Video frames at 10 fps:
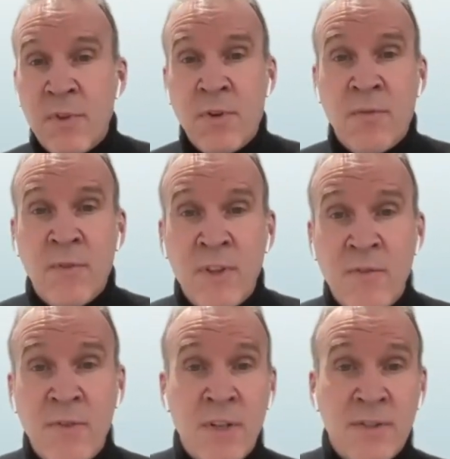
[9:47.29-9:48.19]

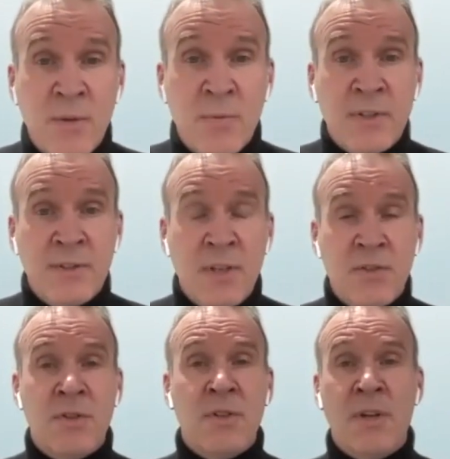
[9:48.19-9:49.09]
with a similar
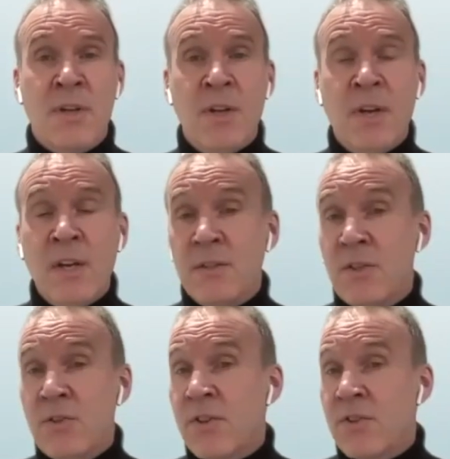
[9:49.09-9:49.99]

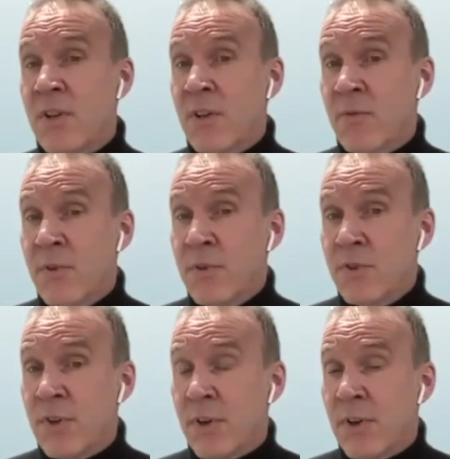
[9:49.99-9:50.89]
situation in the
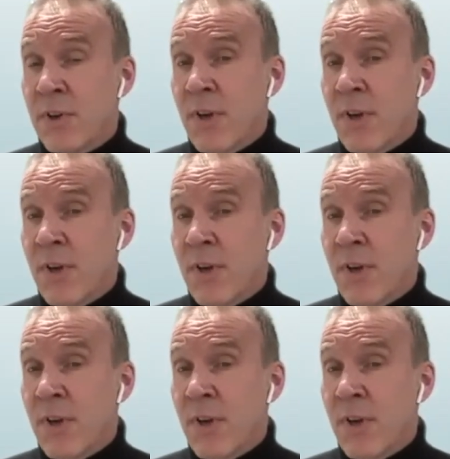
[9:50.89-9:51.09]
future.